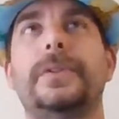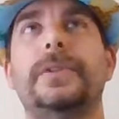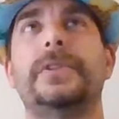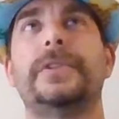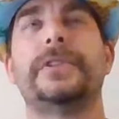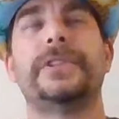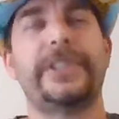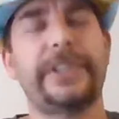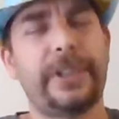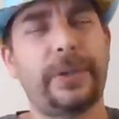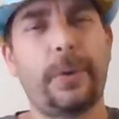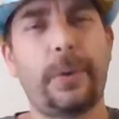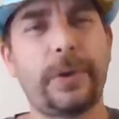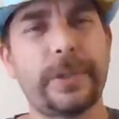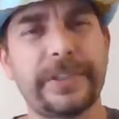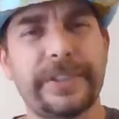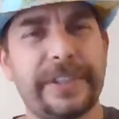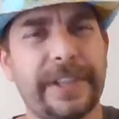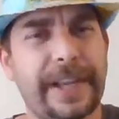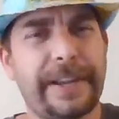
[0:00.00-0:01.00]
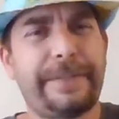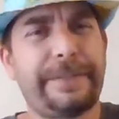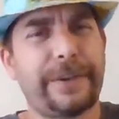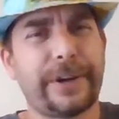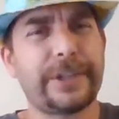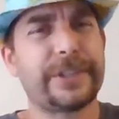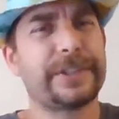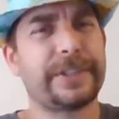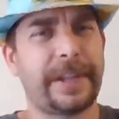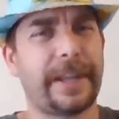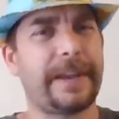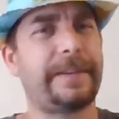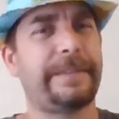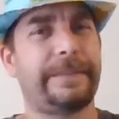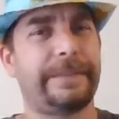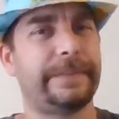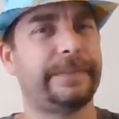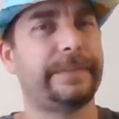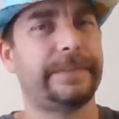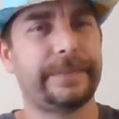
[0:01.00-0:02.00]
see, Korn's like first, like,
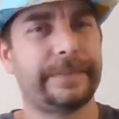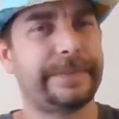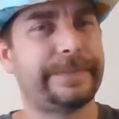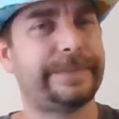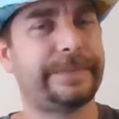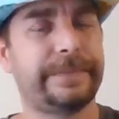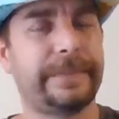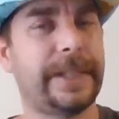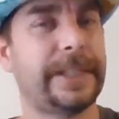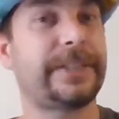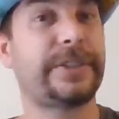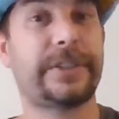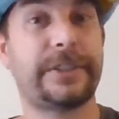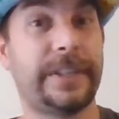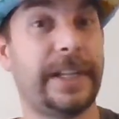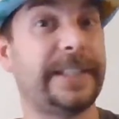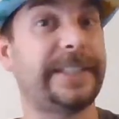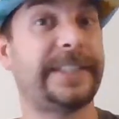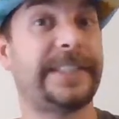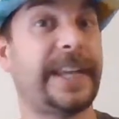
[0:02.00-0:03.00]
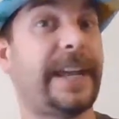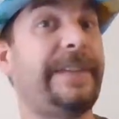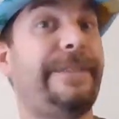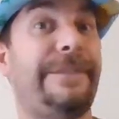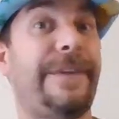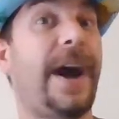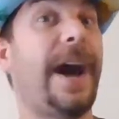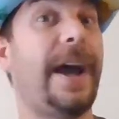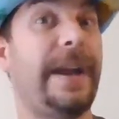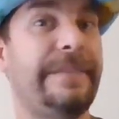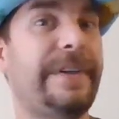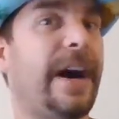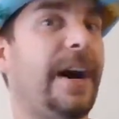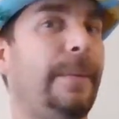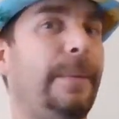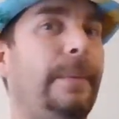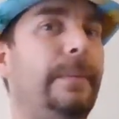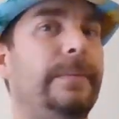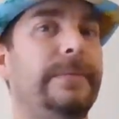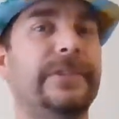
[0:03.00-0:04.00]
let's say five
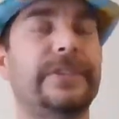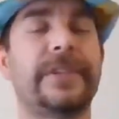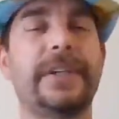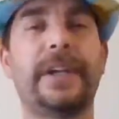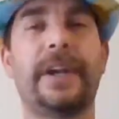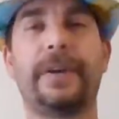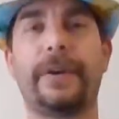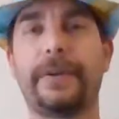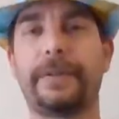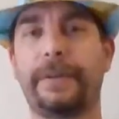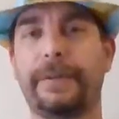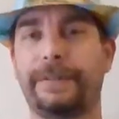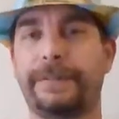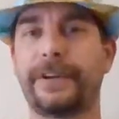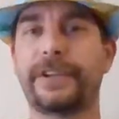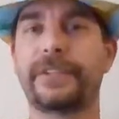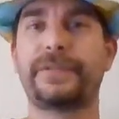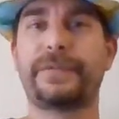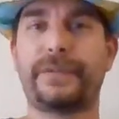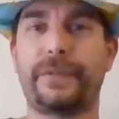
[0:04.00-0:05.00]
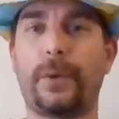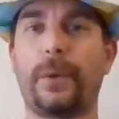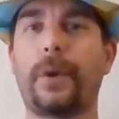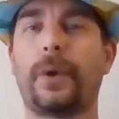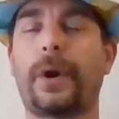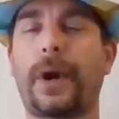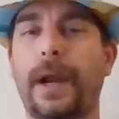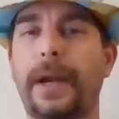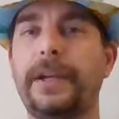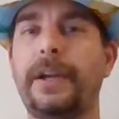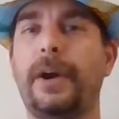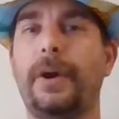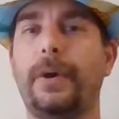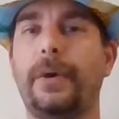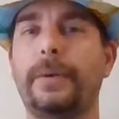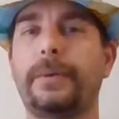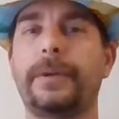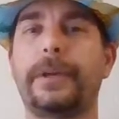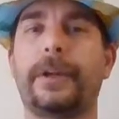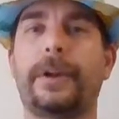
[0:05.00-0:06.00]
albums. The first four I
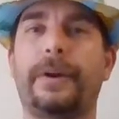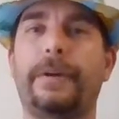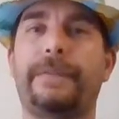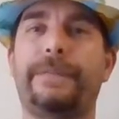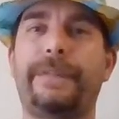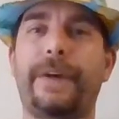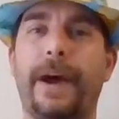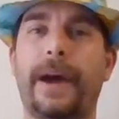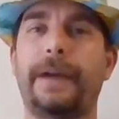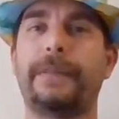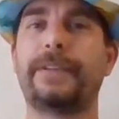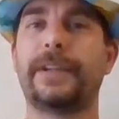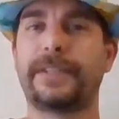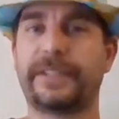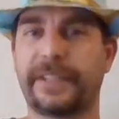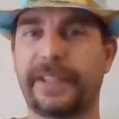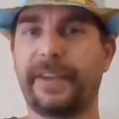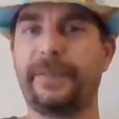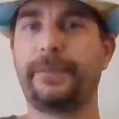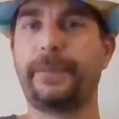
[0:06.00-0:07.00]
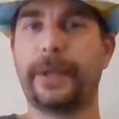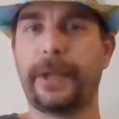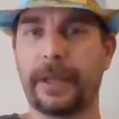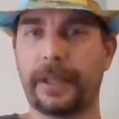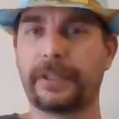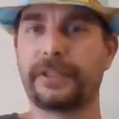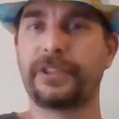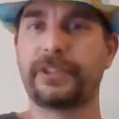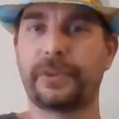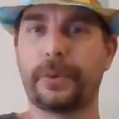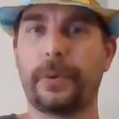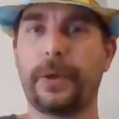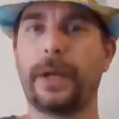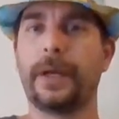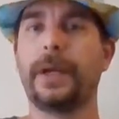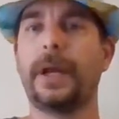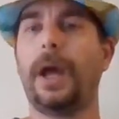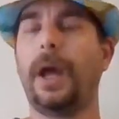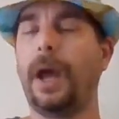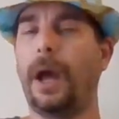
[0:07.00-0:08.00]
know. Five. Let's give them an extra one.
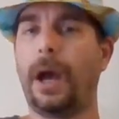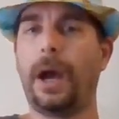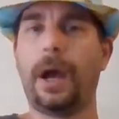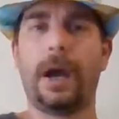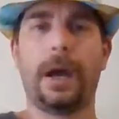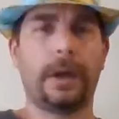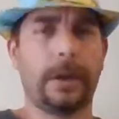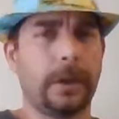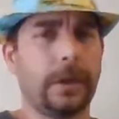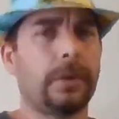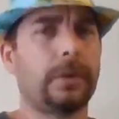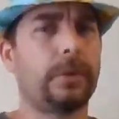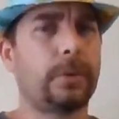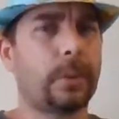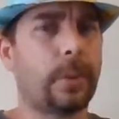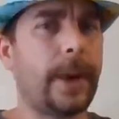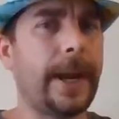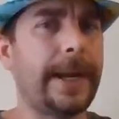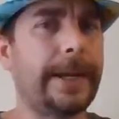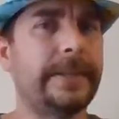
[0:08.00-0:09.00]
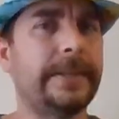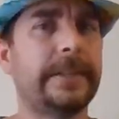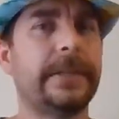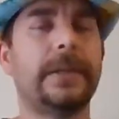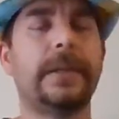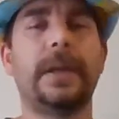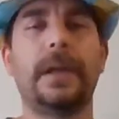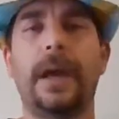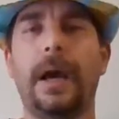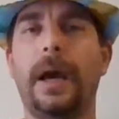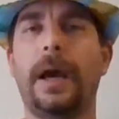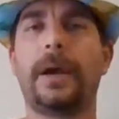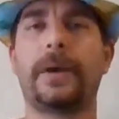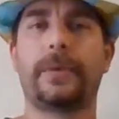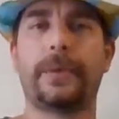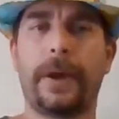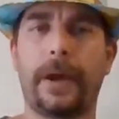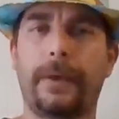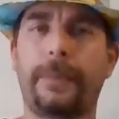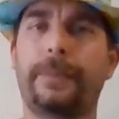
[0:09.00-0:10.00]
Great,
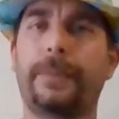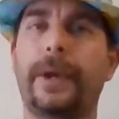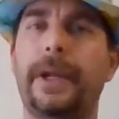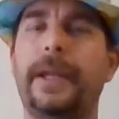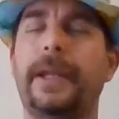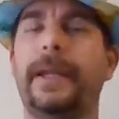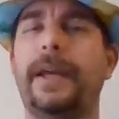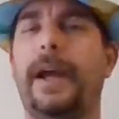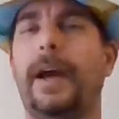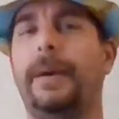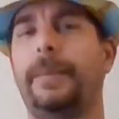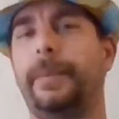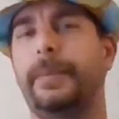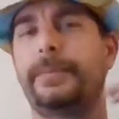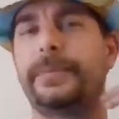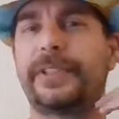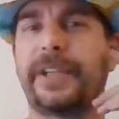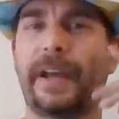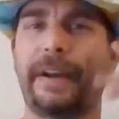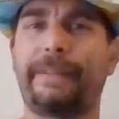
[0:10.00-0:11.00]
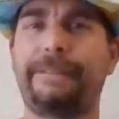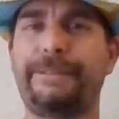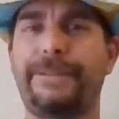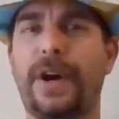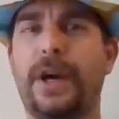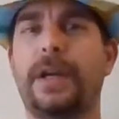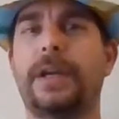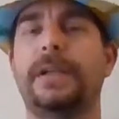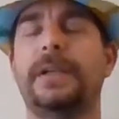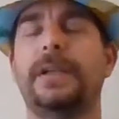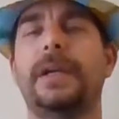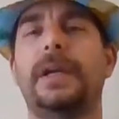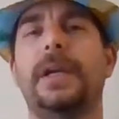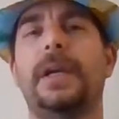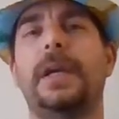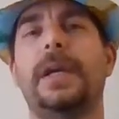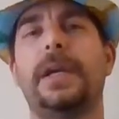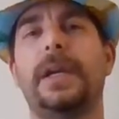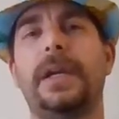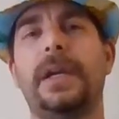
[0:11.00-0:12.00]
groundbreaking albums, kind of fun.
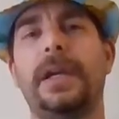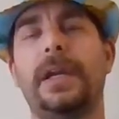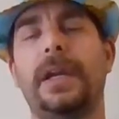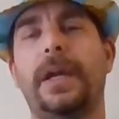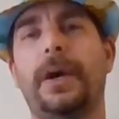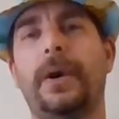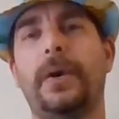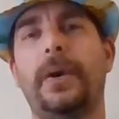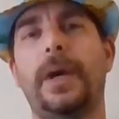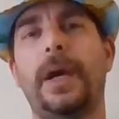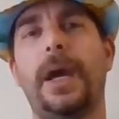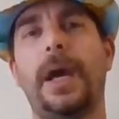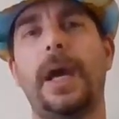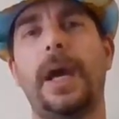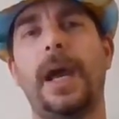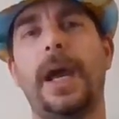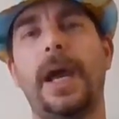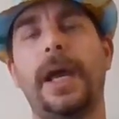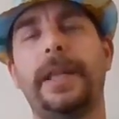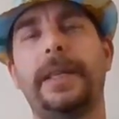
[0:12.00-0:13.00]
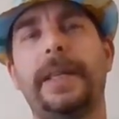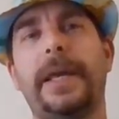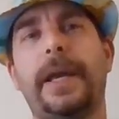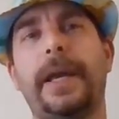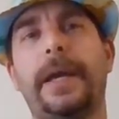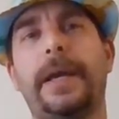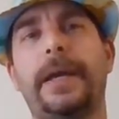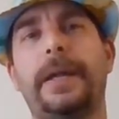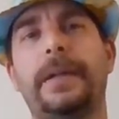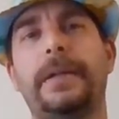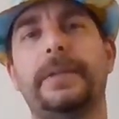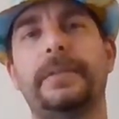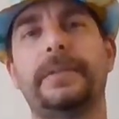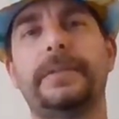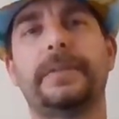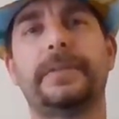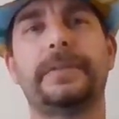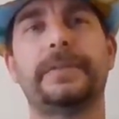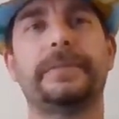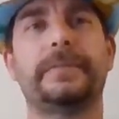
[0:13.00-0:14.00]
You know, and
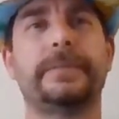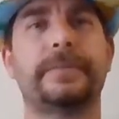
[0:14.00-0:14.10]
then